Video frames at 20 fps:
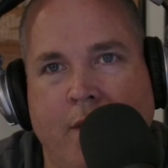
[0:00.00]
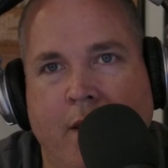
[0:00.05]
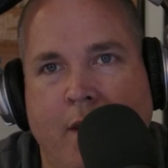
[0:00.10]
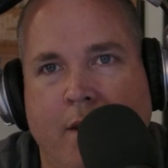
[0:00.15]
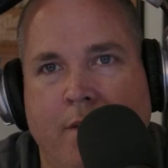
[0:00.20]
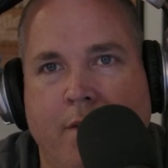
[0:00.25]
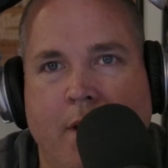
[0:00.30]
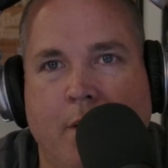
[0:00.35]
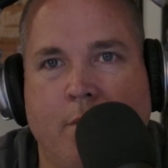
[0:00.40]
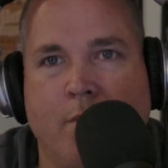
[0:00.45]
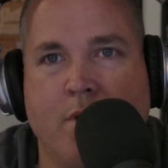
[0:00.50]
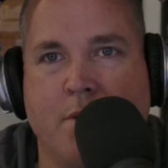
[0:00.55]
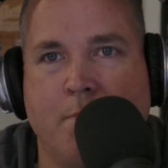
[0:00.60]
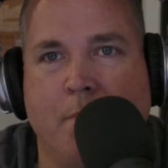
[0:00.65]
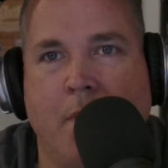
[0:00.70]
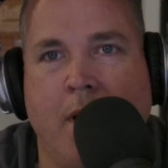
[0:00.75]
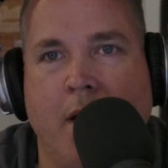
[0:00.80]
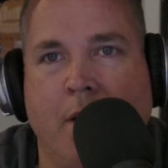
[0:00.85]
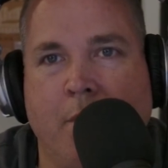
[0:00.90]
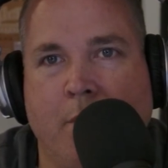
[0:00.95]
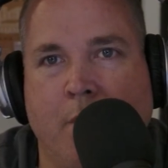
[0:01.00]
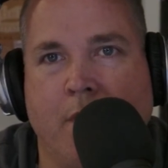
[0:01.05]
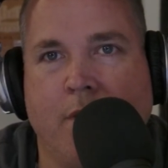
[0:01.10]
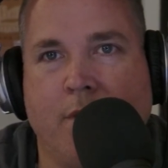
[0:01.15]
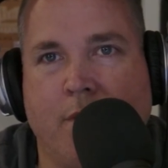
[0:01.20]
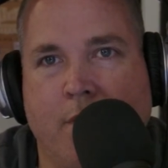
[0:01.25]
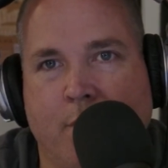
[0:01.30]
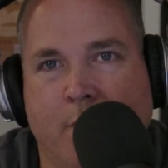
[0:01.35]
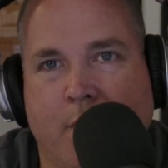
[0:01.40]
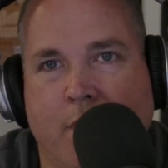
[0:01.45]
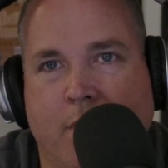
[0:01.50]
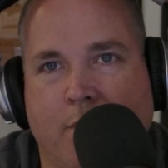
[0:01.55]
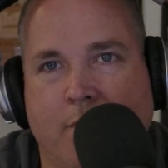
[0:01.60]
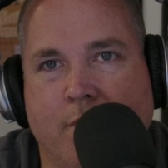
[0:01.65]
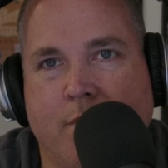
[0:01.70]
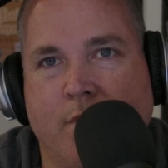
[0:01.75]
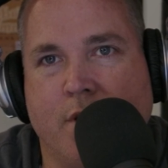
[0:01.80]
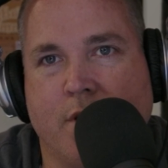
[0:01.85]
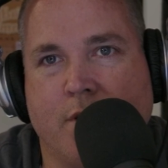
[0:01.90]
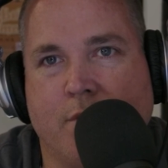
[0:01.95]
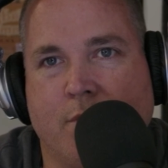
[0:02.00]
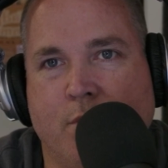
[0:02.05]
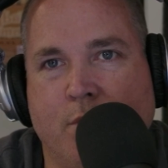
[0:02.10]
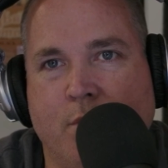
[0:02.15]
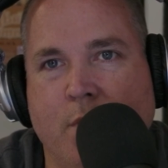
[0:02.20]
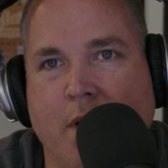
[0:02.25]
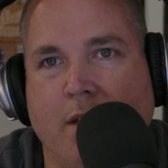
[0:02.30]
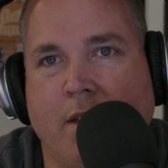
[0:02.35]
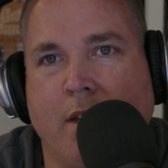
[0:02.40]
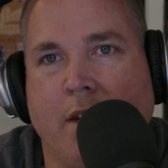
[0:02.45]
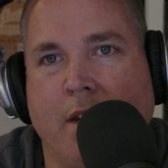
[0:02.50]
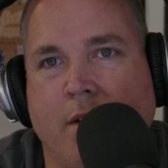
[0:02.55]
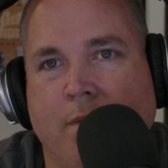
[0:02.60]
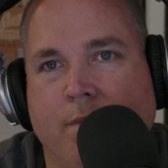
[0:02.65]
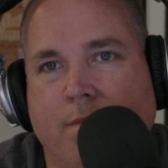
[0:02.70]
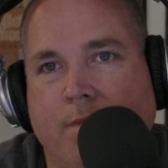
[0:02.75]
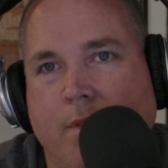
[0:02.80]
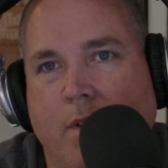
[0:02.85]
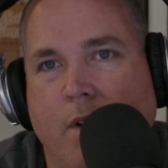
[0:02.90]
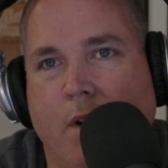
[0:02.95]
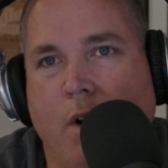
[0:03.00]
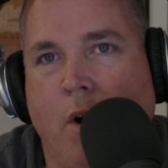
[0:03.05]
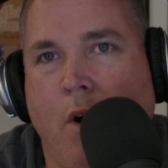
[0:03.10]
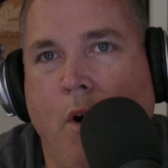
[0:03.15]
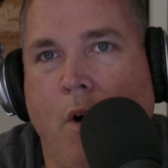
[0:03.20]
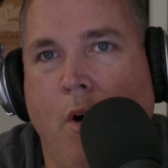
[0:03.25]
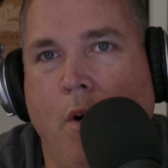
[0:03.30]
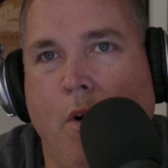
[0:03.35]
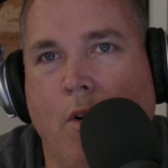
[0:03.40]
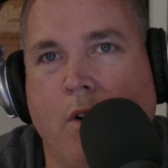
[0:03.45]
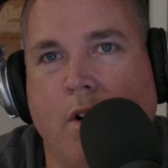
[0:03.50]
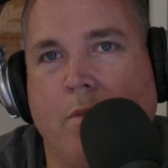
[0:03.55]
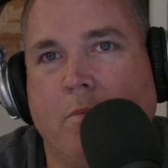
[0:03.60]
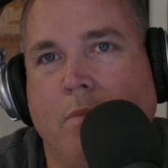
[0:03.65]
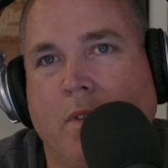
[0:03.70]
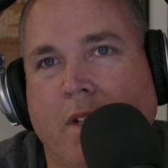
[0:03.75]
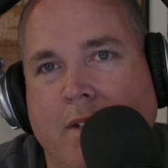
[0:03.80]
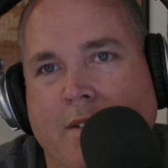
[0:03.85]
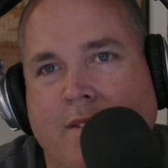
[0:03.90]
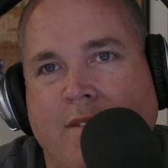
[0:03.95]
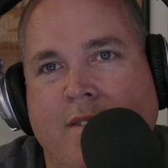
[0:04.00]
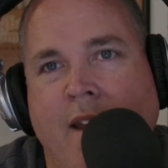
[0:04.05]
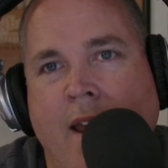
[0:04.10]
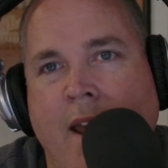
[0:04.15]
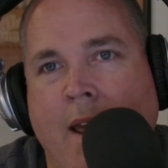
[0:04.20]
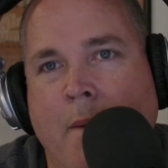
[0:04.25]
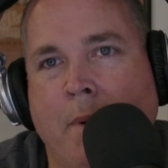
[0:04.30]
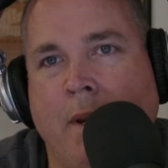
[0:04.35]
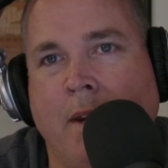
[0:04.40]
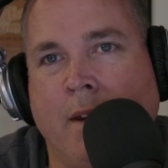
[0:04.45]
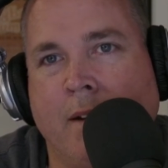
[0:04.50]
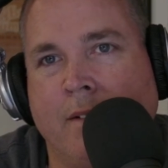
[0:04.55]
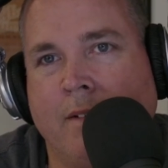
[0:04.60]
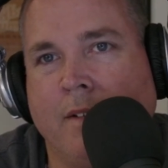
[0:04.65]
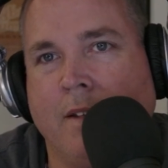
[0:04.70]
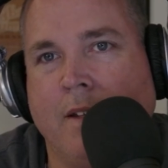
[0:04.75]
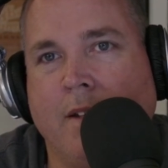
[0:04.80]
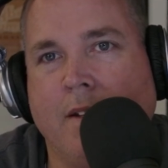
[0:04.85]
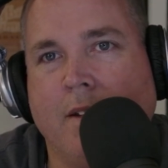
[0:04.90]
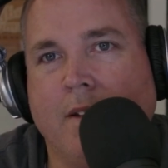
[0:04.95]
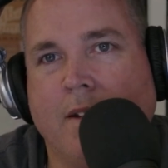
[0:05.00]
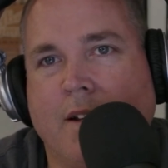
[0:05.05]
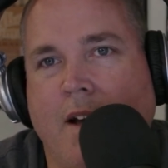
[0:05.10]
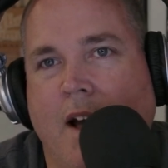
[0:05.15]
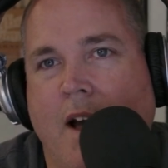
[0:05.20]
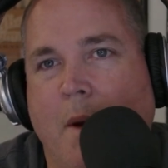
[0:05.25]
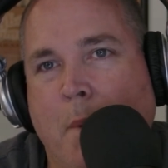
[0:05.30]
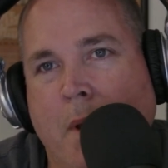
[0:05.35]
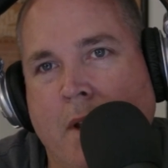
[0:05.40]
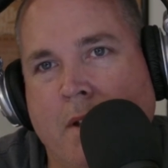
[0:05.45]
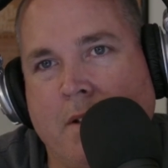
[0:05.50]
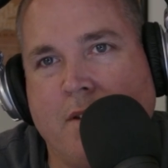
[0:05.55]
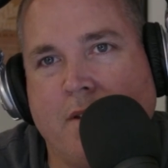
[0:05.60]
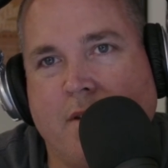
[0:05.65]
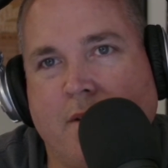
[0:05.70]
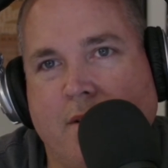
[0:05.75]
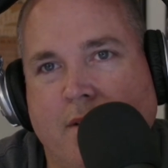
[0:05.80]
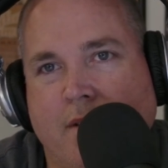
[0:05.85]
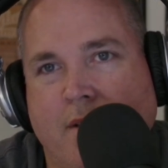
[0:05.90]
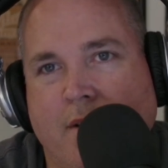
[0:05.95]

and they respond with just really horribly damning comments.